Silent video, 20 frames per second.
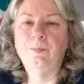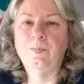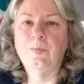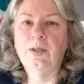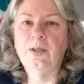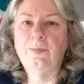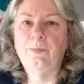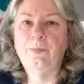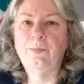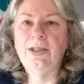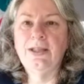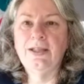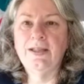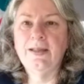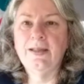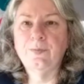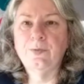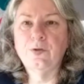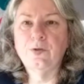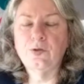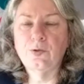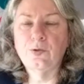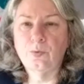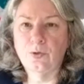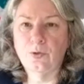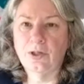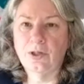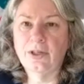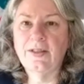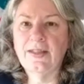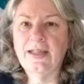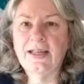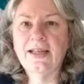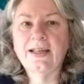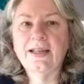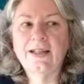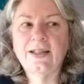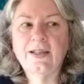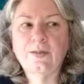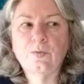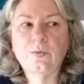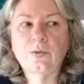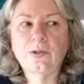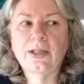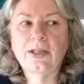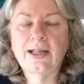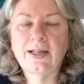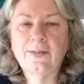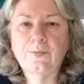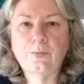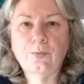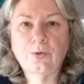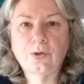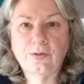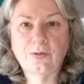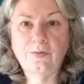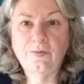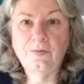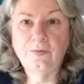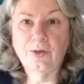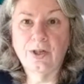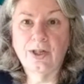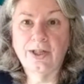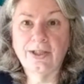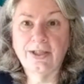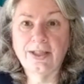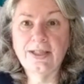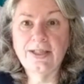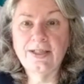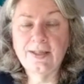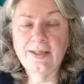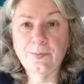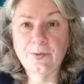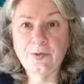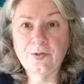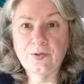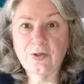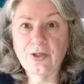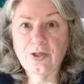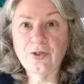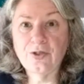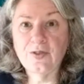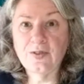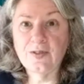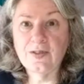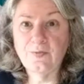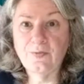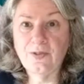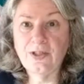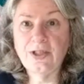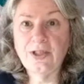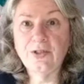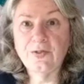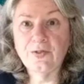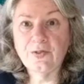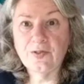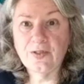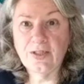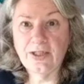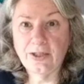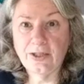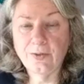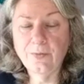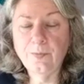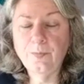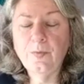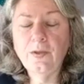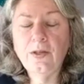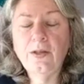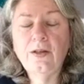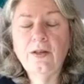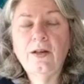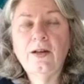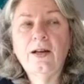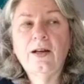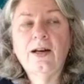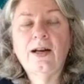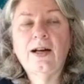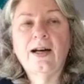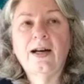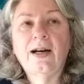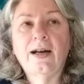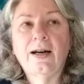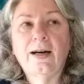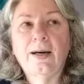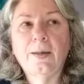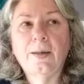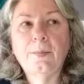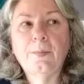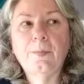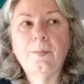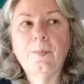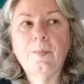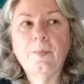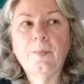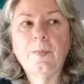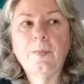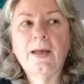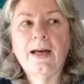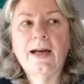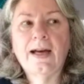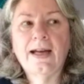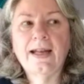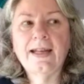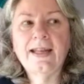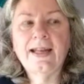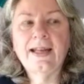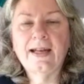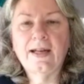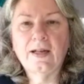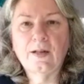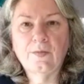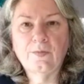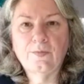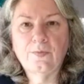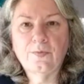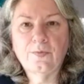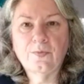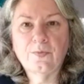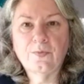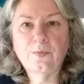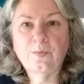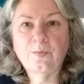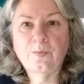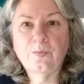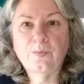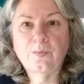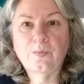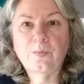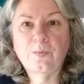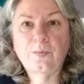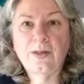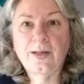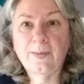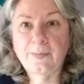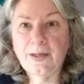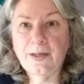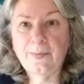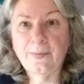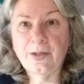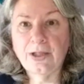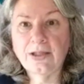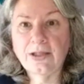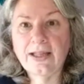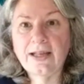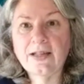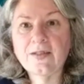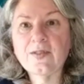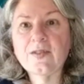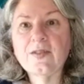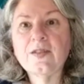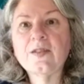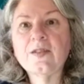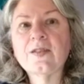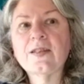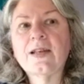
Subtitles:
being able to work on that, and we'll have more online demonstrations and videos there. I have upcoming classes. I